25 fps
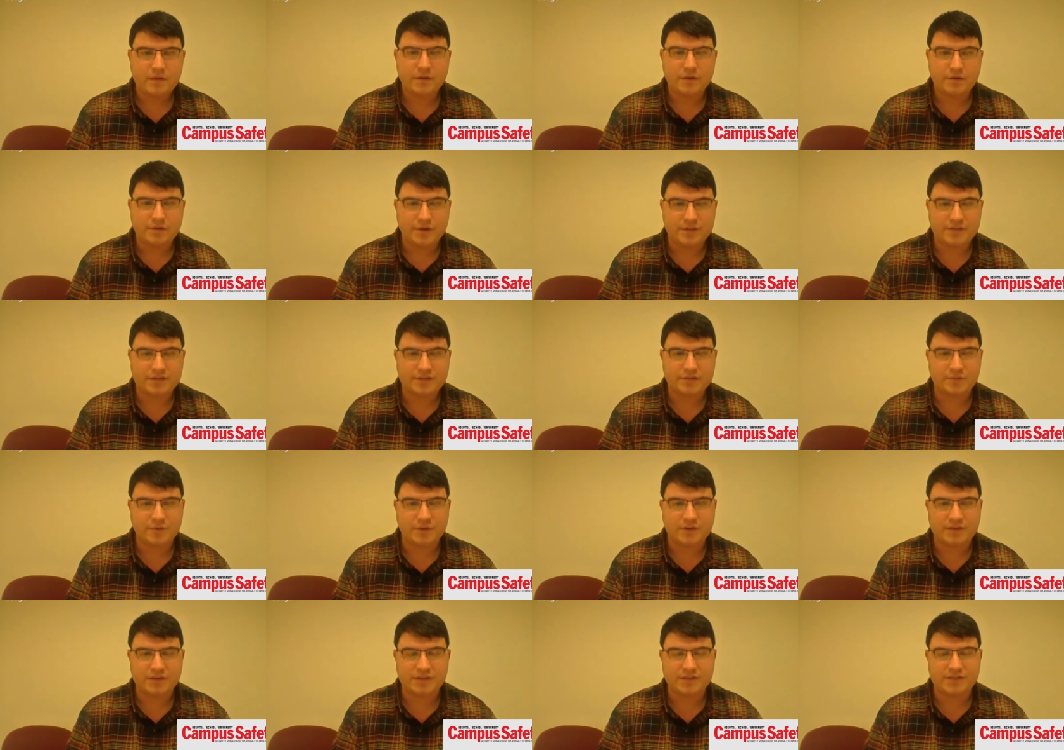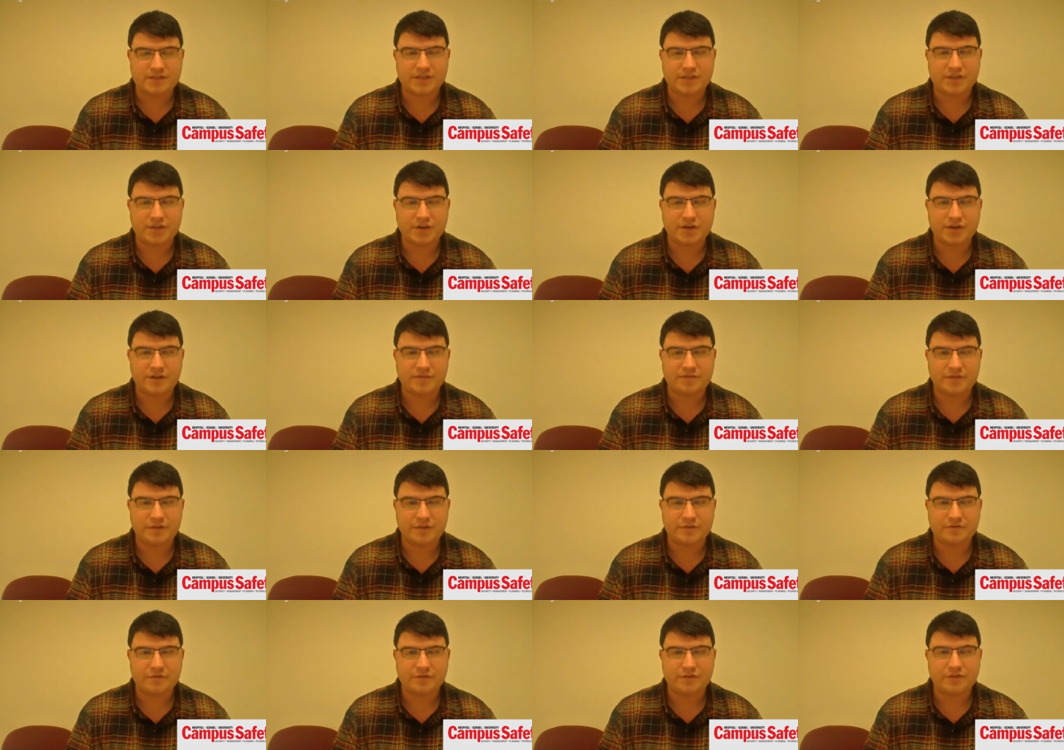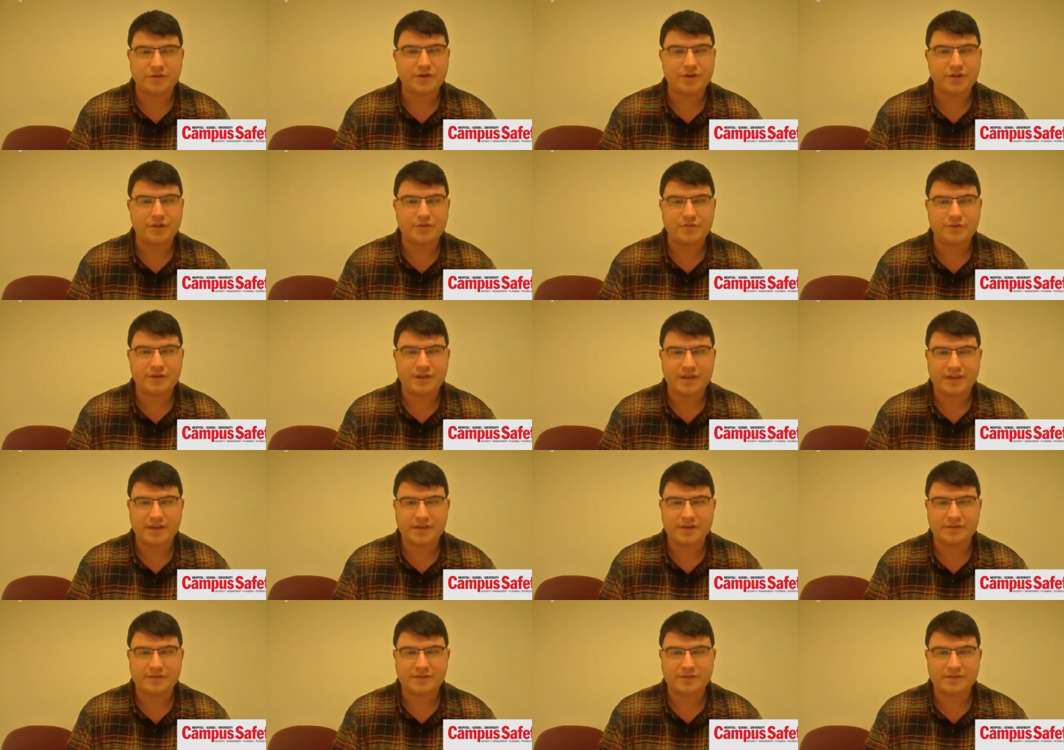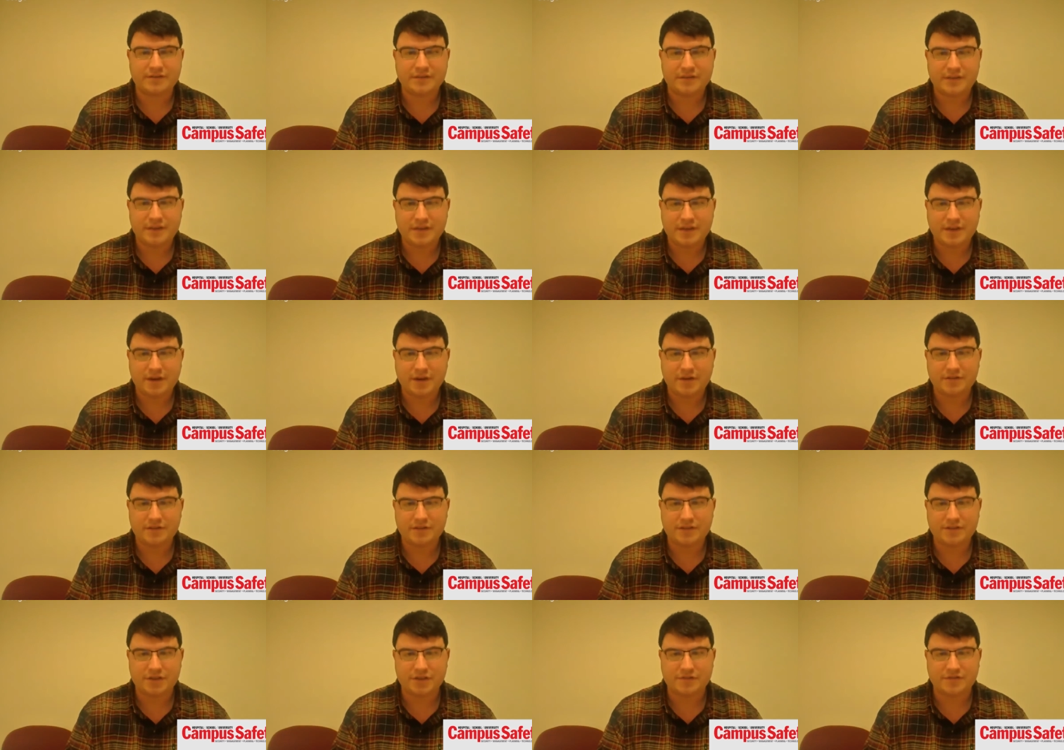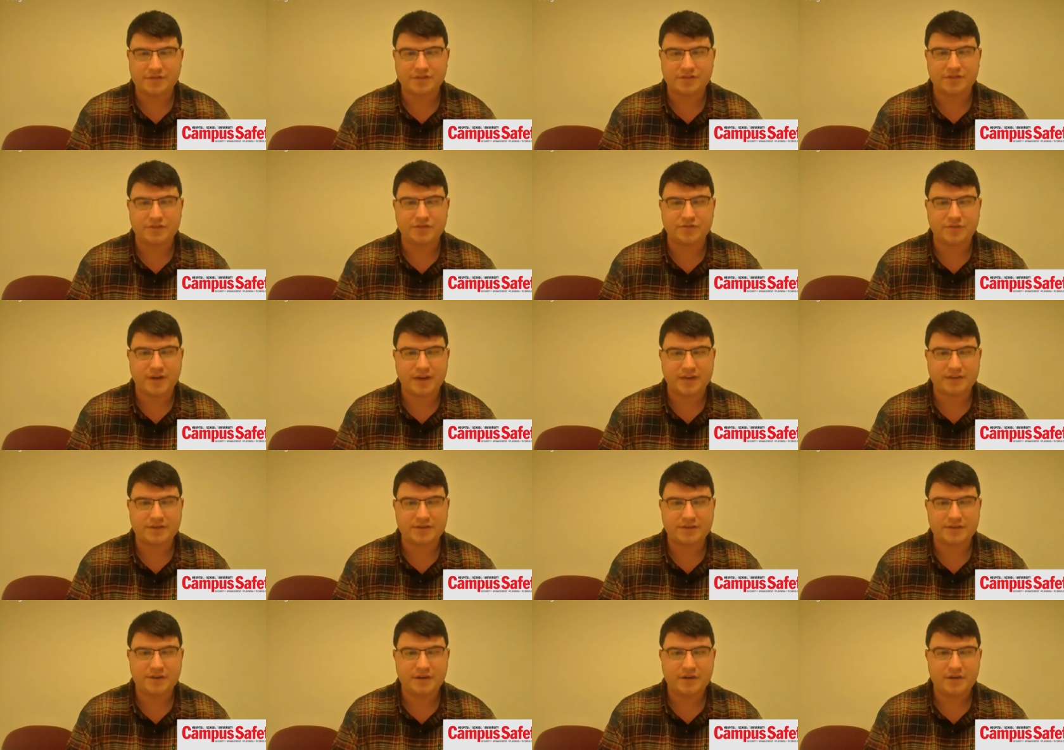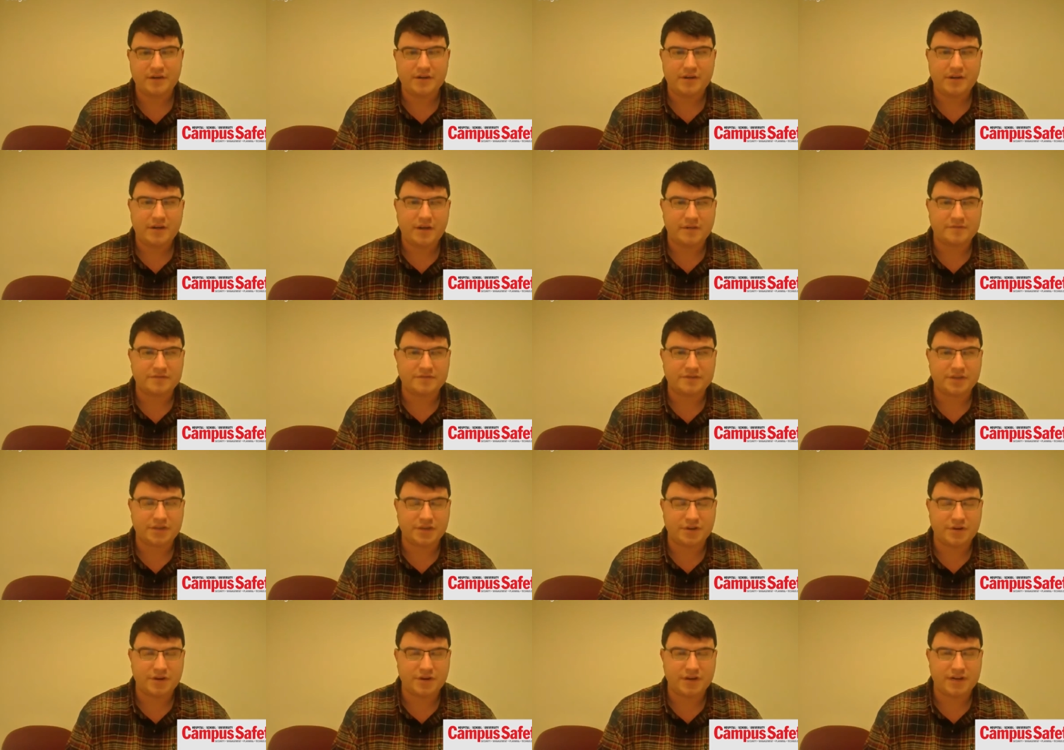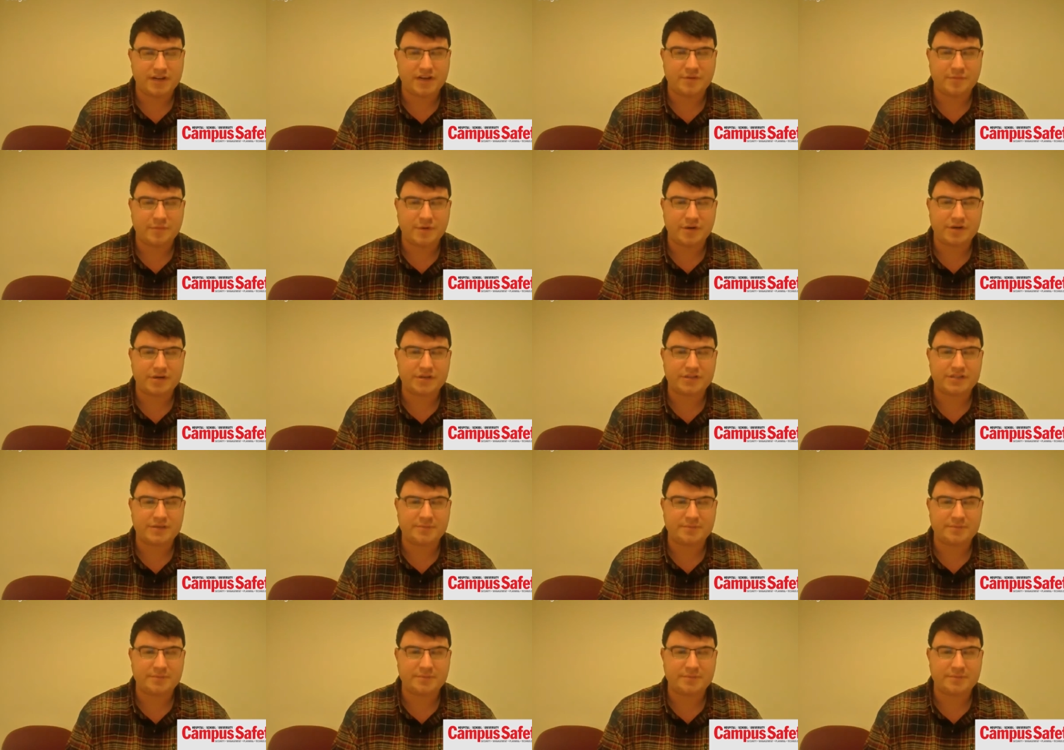Grace has worked in the security field for 33 years. He currently serves as the Director of Security and Emergency